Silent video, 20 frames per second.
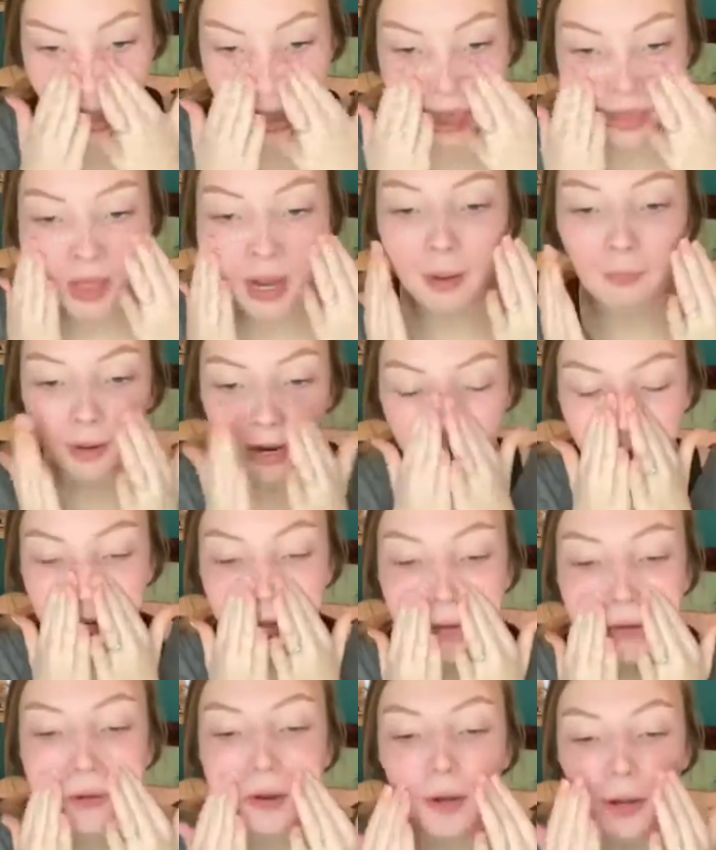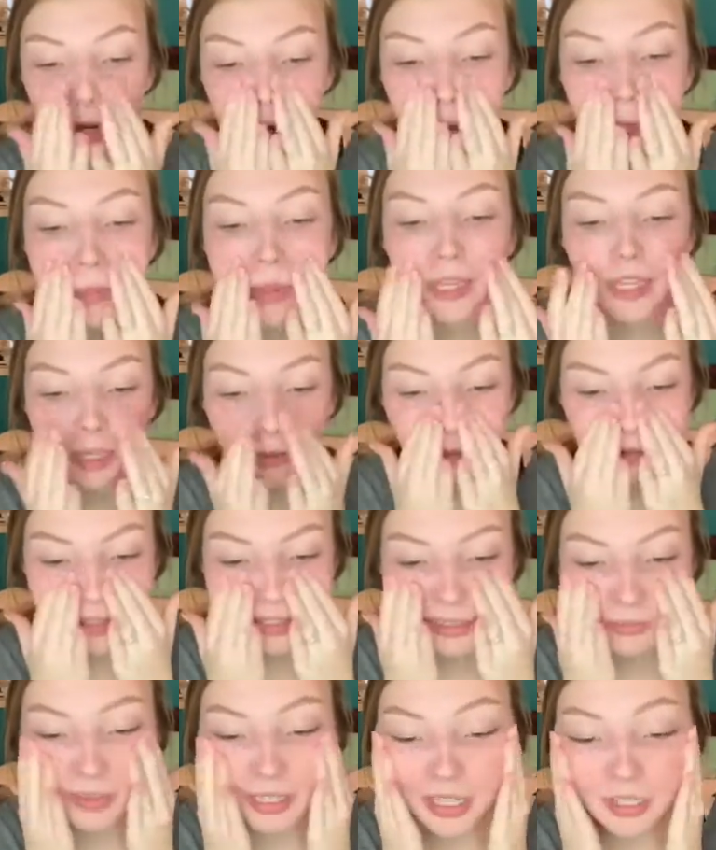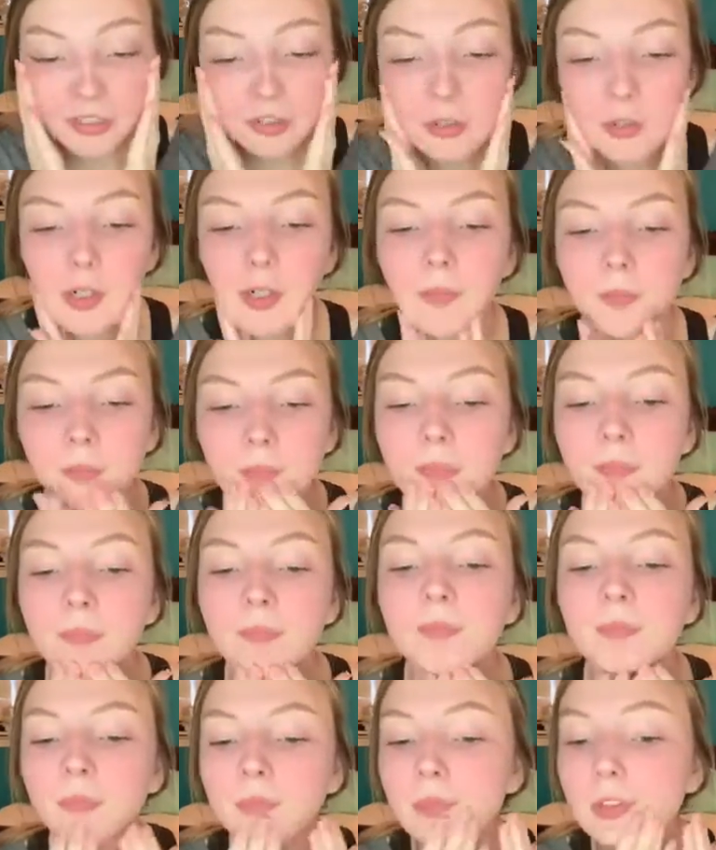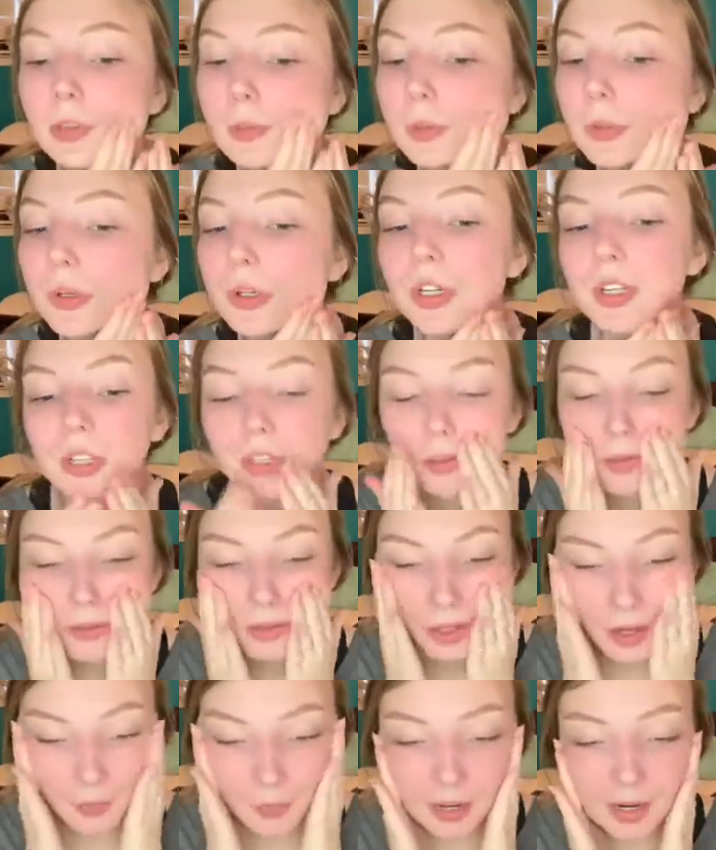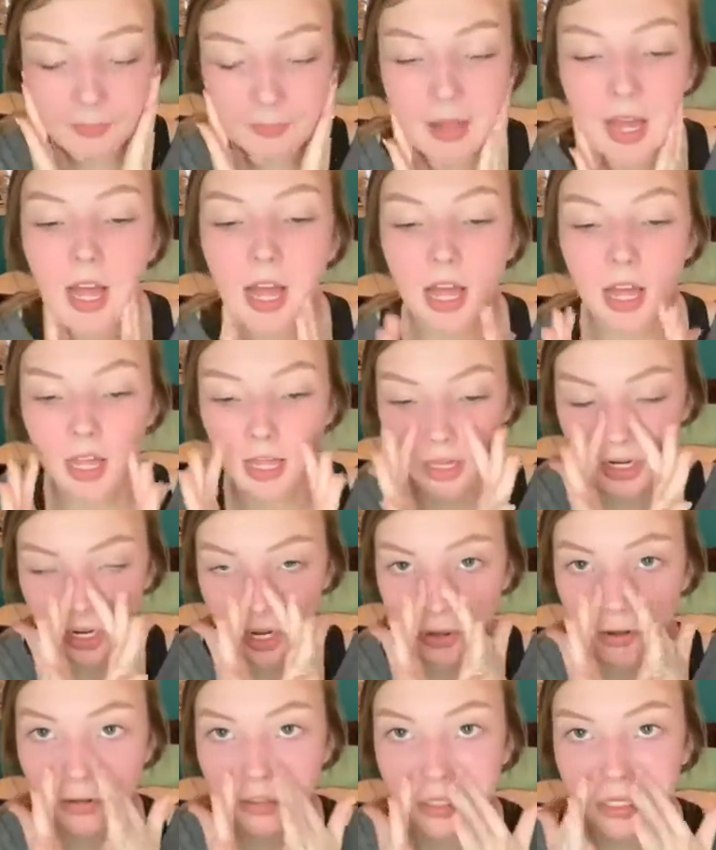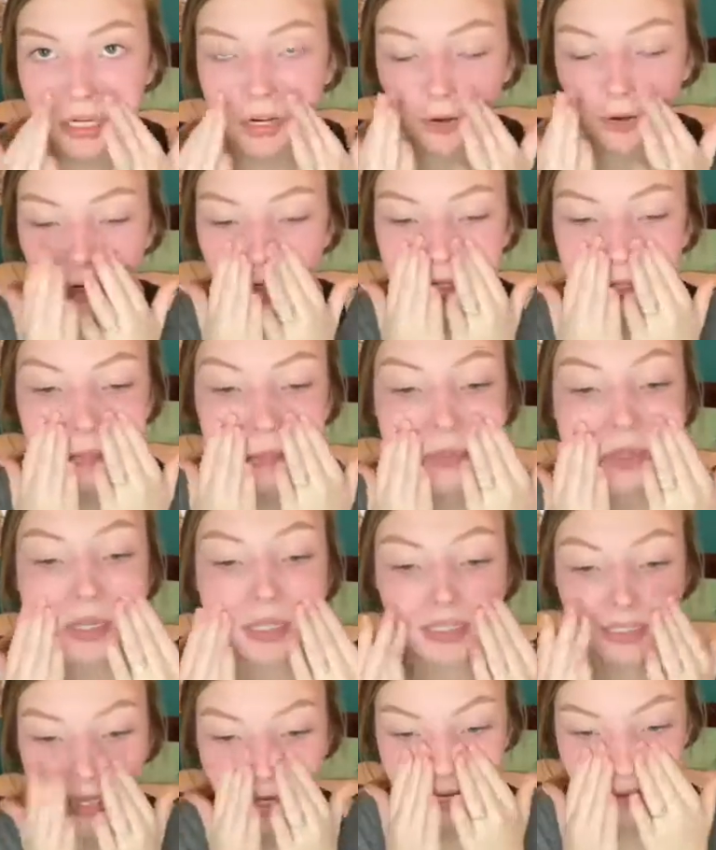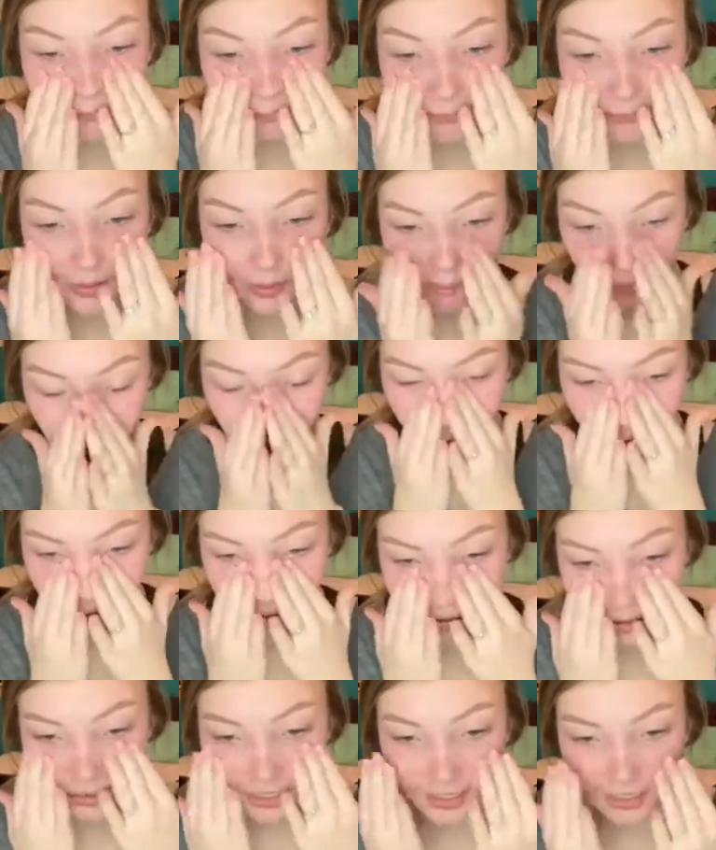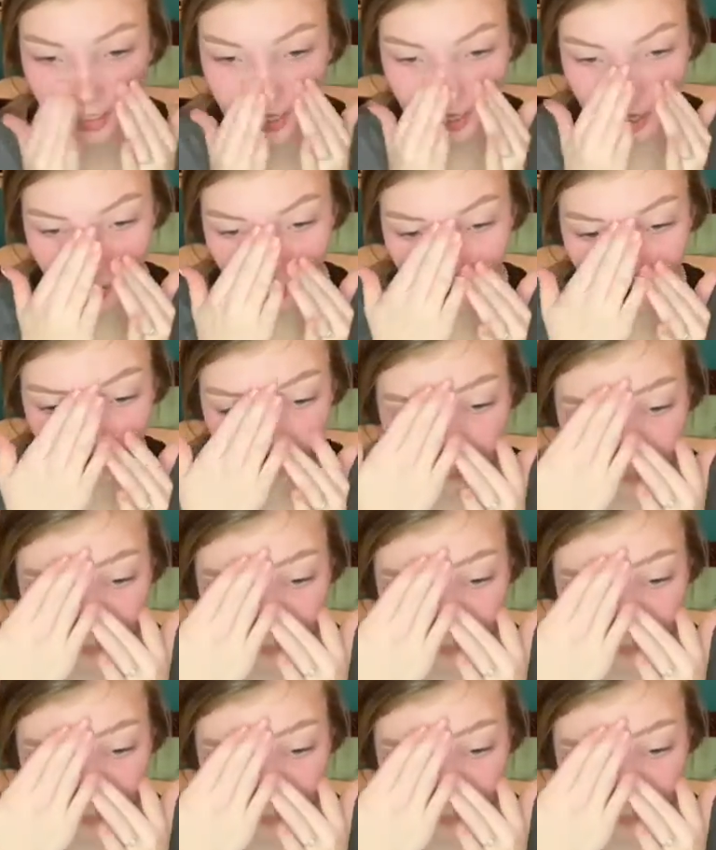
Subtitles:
And then I'm probably going to go back in with some extra to put around my nose area because I have big pores there.